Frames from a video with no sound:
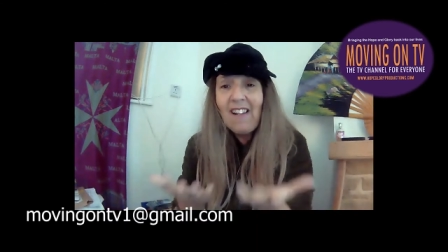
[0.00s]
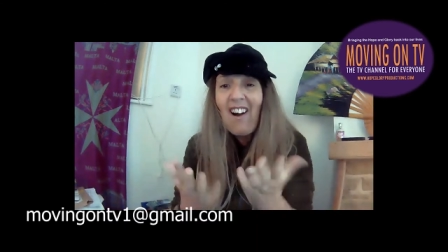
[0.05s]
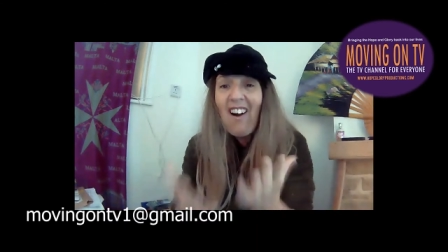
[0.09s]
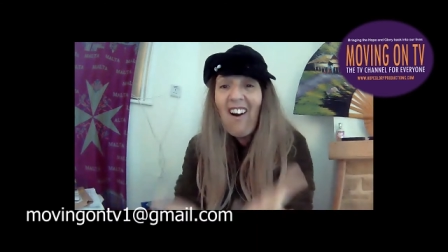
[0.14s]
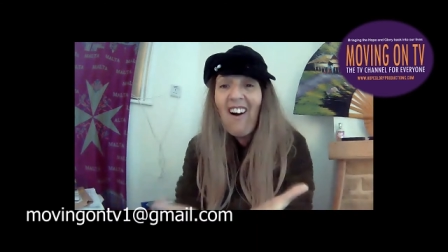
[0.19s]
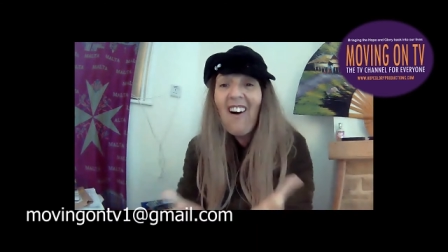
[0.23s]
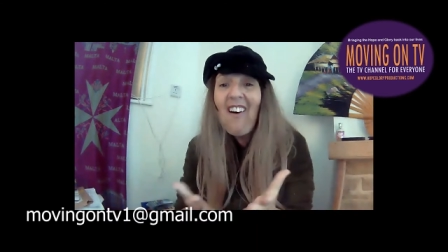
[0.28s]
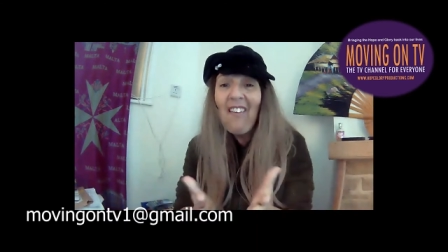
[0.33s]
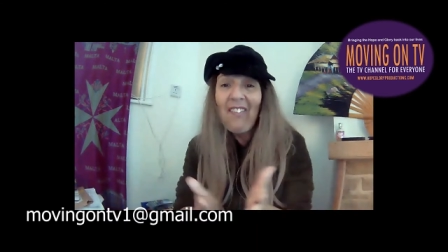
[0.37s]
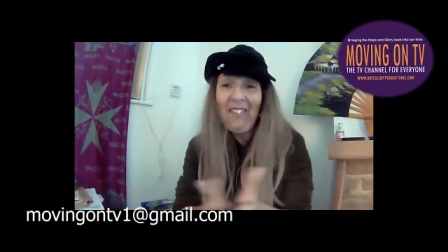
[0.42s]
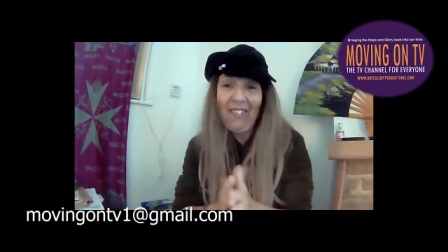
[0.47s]

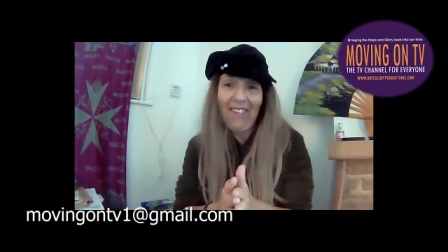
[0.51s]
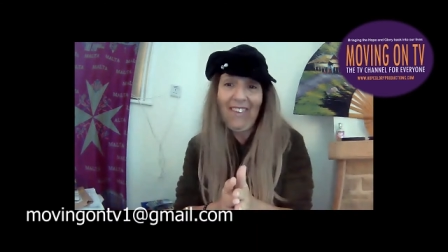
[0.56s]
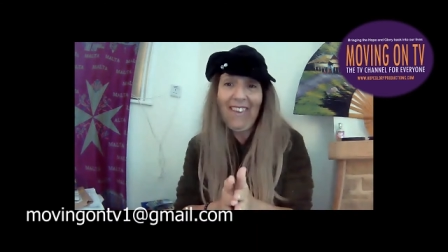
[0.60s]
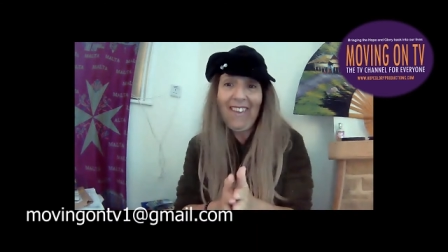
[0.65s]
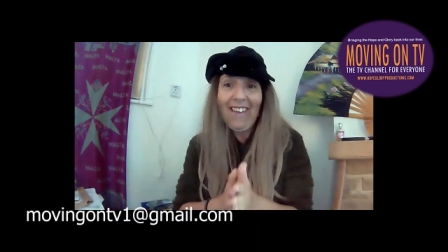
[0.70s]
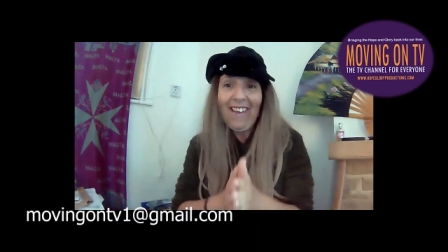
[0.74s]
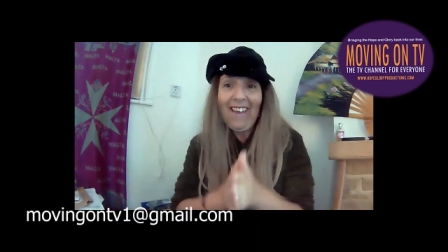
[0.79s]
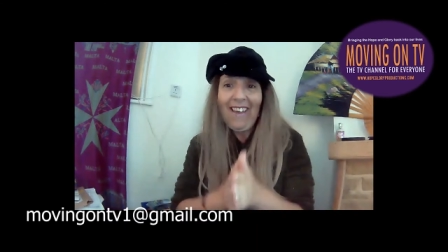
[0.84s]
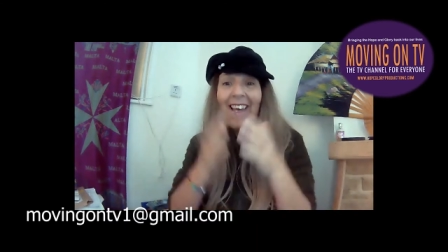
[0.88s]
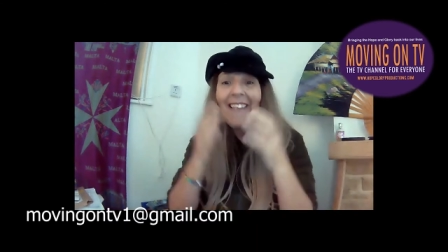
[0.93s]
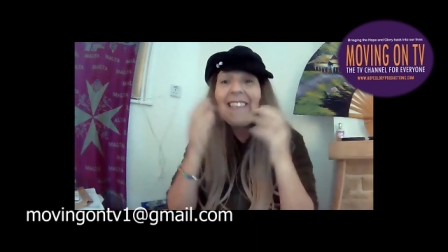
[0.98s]
on
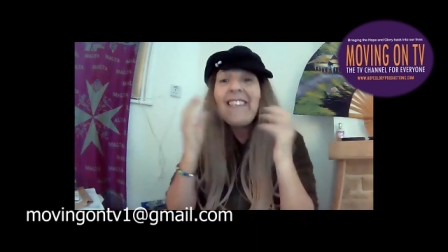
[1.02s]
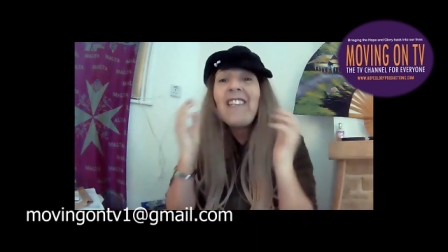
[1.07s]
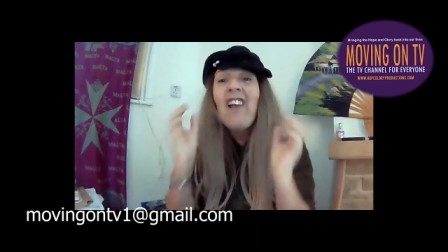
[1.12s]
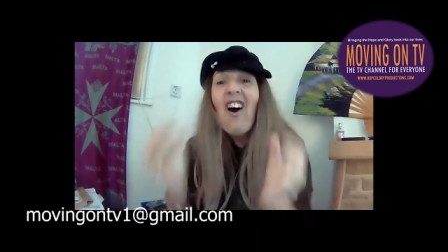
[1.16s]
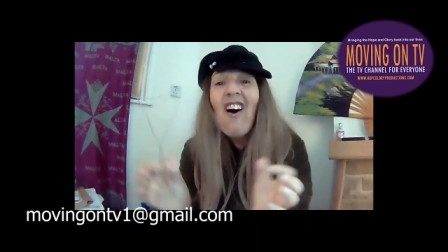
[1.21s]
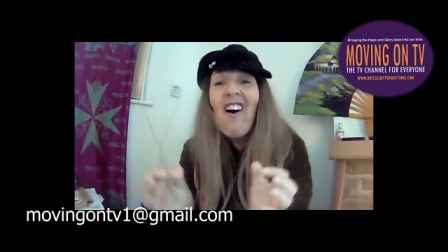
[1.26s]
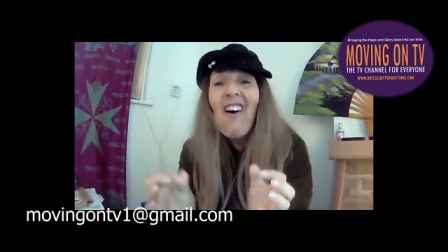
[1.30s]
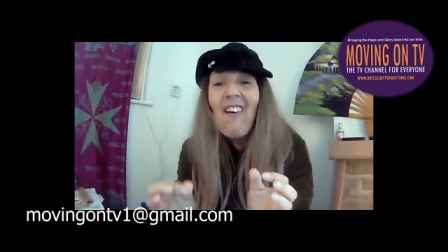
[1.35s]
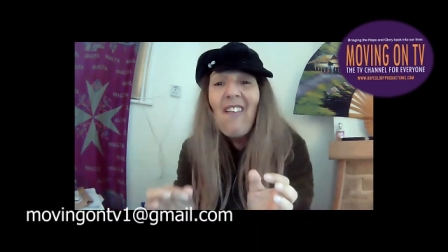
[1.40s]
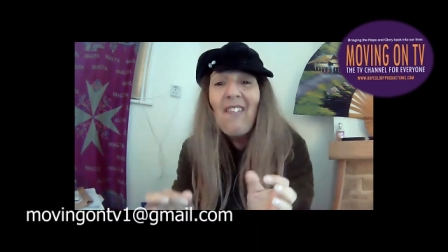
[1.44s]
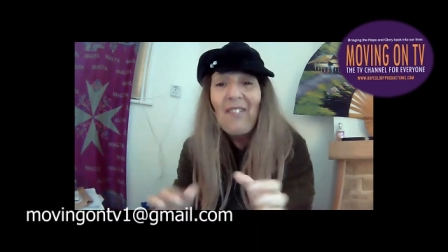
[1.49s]
and
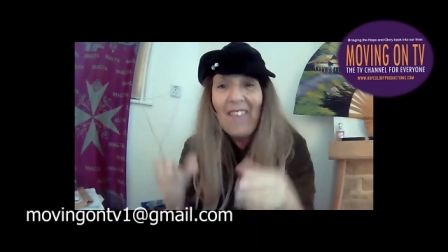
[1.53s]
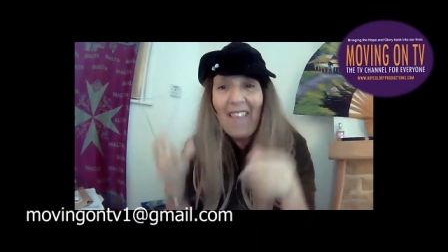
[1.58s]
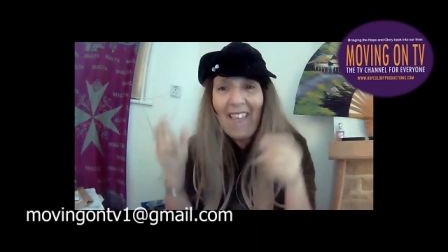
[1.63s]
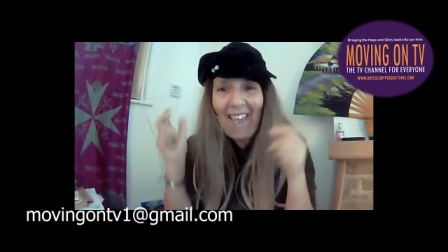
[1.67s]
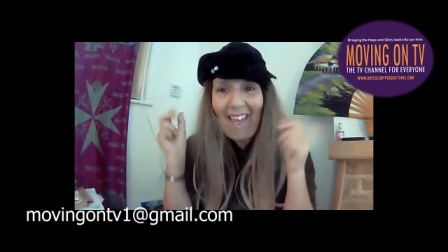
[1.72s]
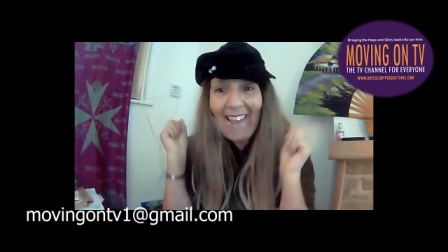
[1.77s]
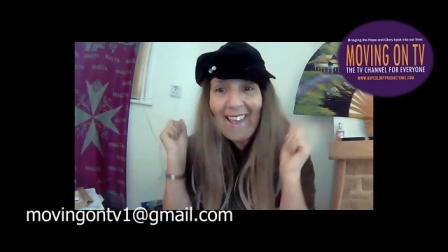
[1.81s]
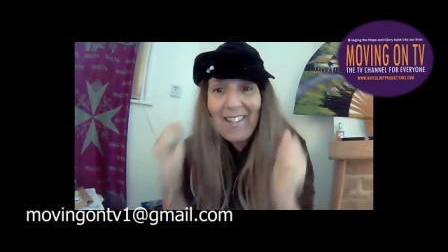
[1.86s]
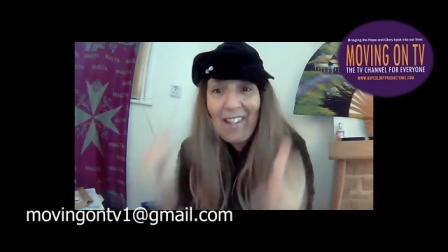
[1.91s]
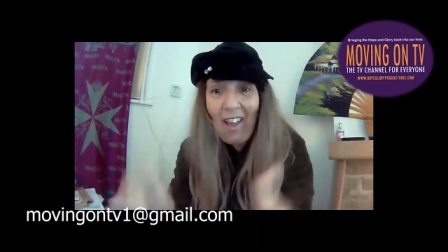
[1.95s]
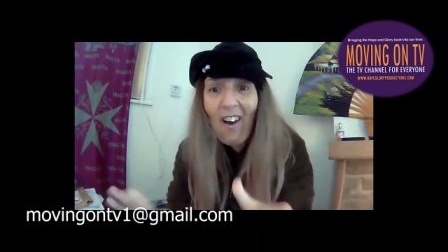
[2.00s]
on
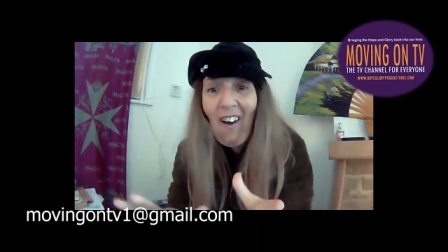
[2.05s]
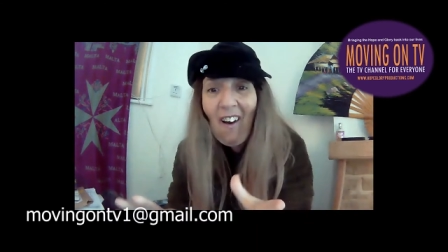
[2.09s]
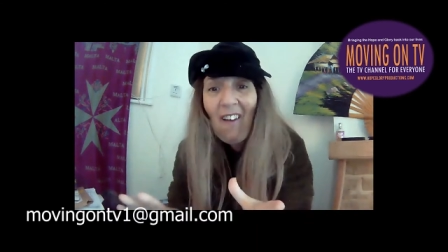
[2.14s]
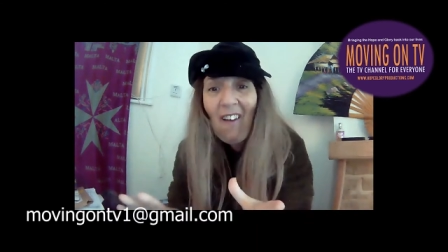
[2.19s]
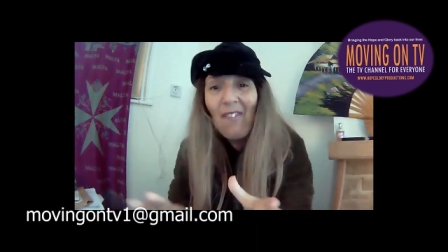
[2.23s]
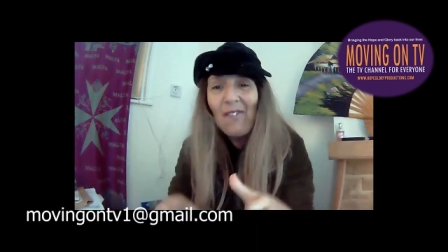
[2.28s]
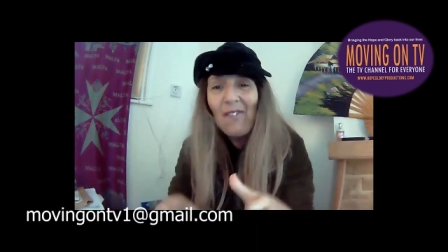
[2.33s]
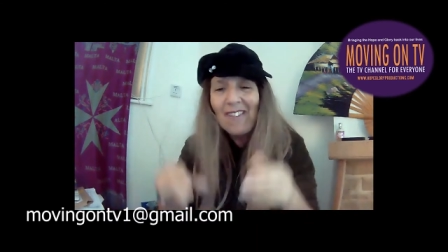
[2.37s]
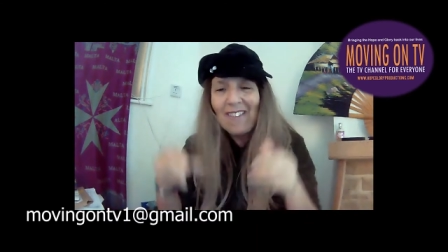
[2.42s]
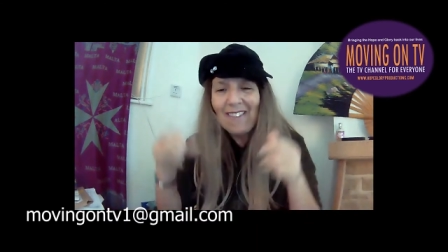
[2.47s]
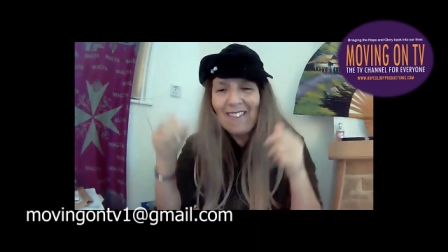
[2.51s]
and
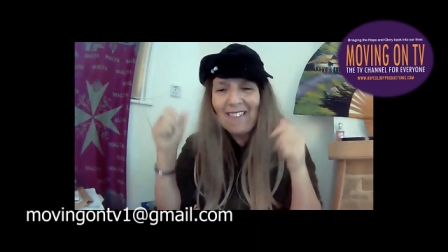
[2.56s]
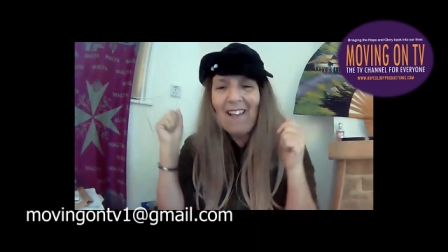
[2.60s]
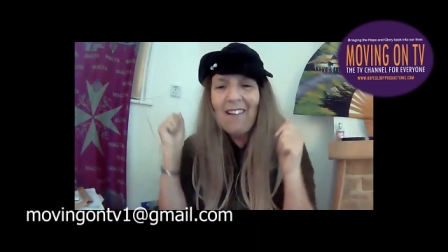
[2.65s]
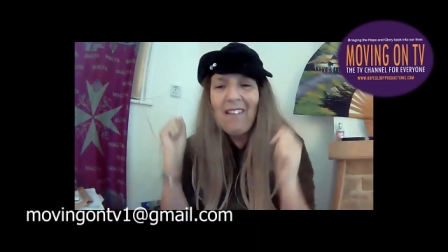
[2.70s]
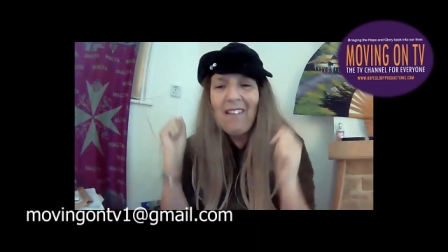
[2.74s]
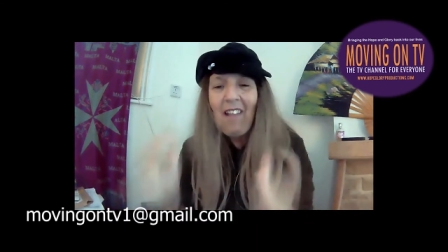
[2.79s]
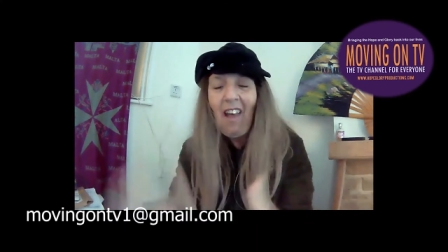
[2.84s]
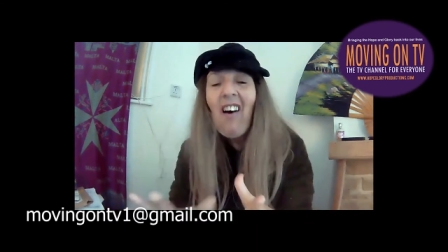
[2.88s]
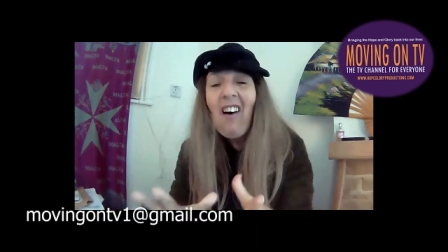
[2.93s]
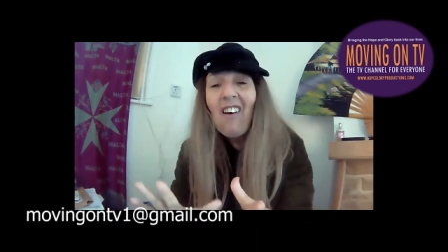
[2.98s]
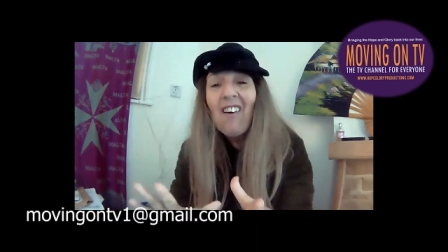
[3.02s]
on
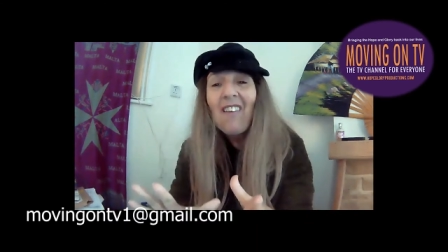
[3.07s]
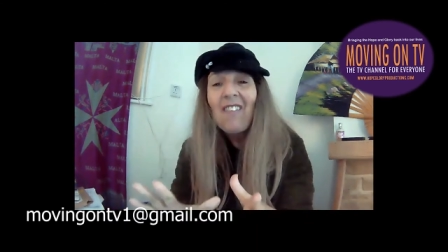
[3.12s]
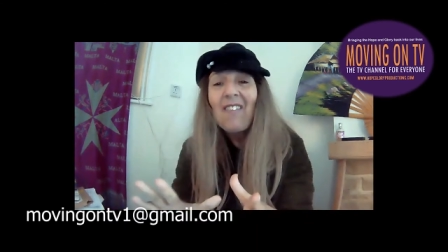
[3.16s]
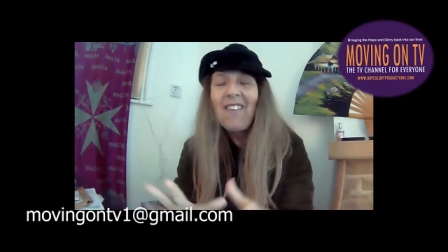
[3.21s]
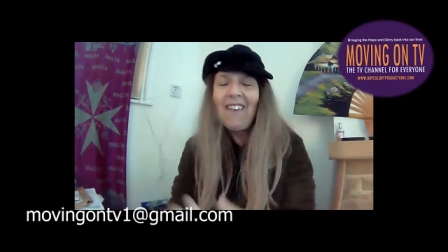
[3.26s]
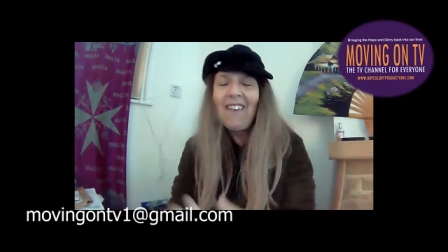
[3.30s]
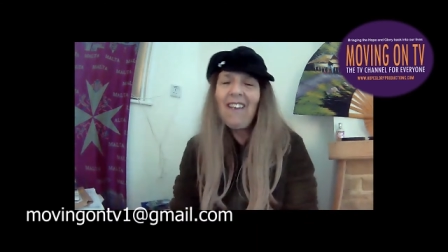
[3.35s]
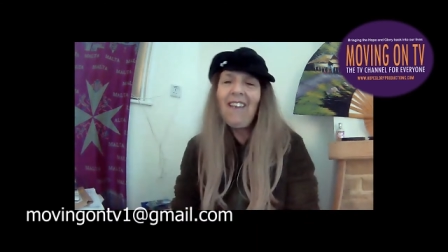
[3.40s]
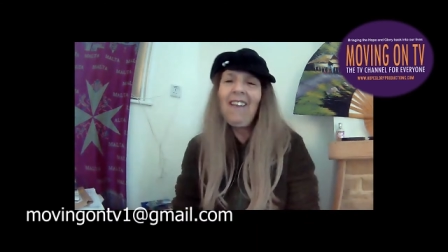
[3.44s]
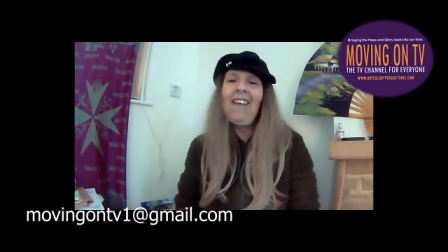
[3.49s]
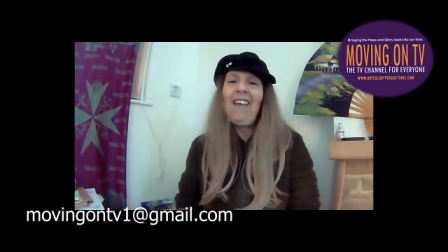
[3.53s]
and on.
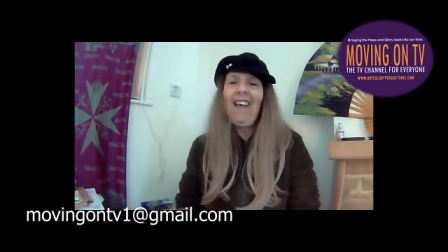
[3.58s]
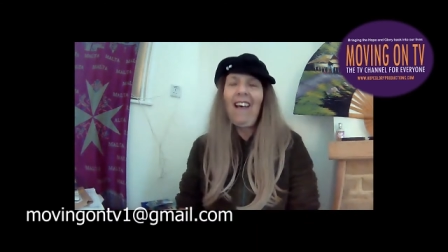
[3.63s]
